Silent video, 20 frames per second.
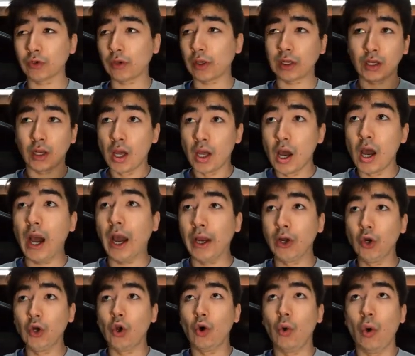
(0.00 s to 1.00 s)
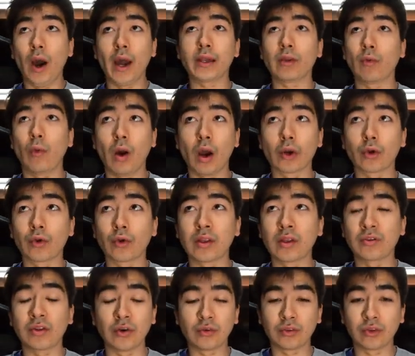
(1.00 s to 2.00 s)
and I don't know why, the water in
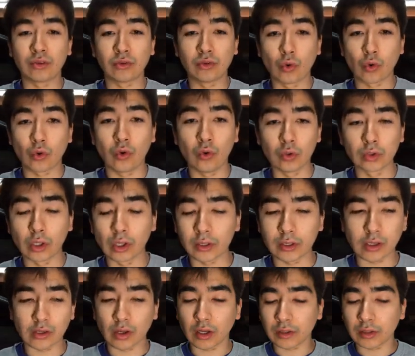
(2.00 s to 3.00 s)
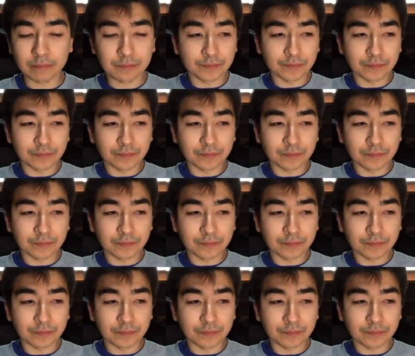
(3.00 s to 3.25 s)
this house is so cold all the time.